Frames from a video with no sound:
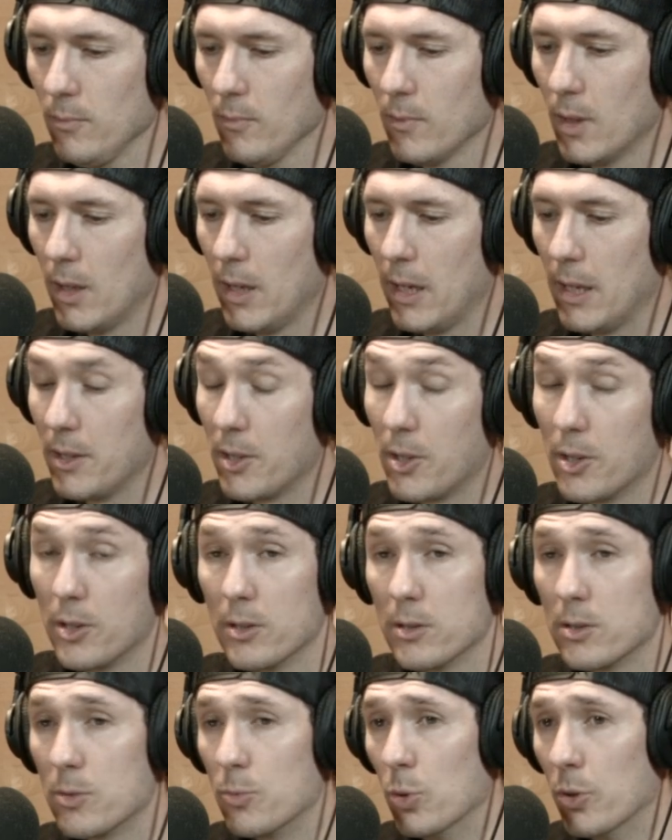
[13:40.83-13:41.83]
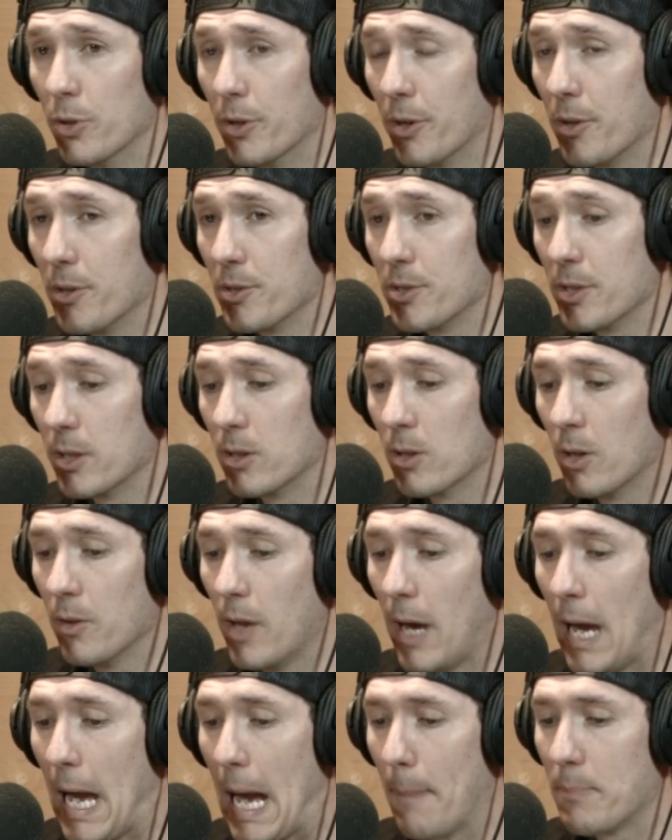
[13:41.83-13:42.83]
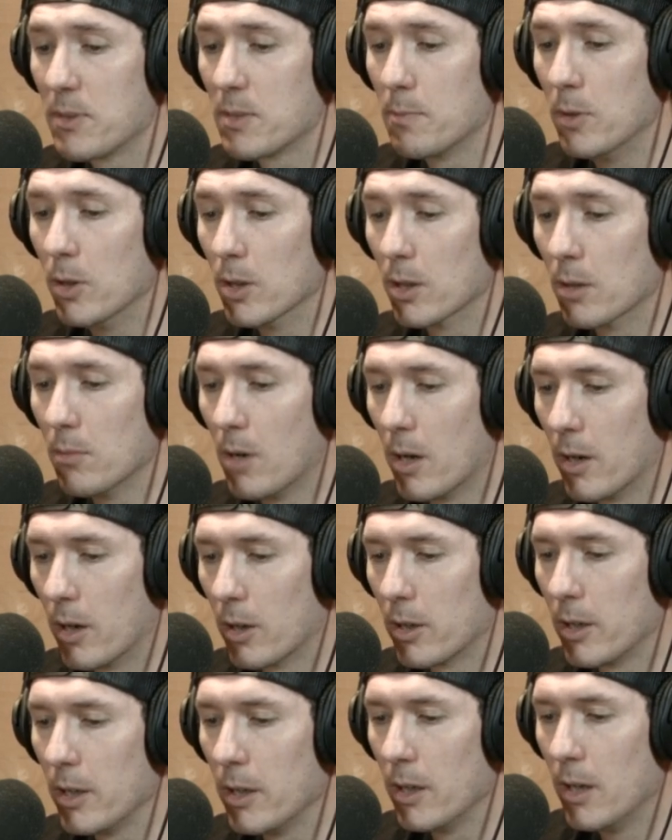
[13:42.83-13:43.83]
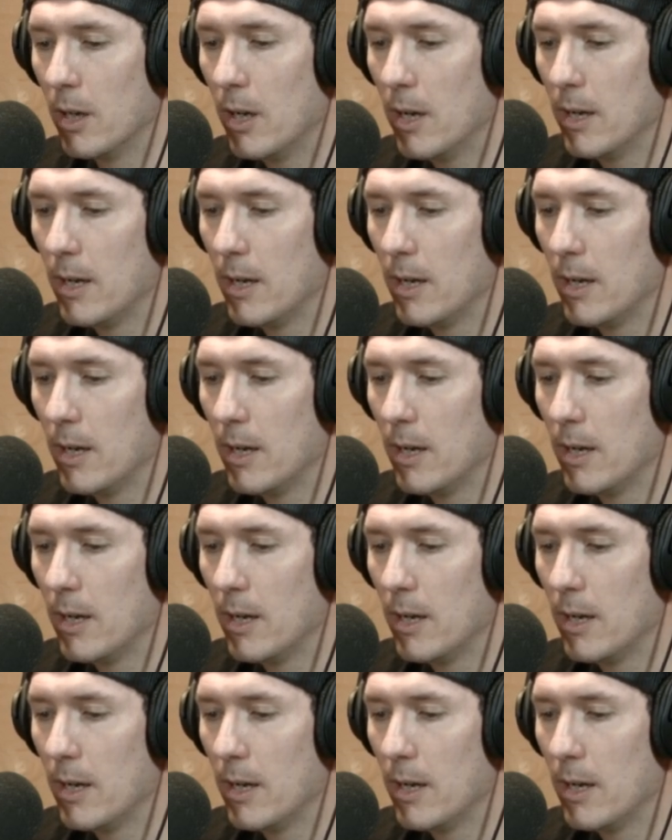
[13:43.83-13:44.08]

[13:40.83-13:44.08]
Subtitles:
there's ruler of this thing called the Habsburg monarchy.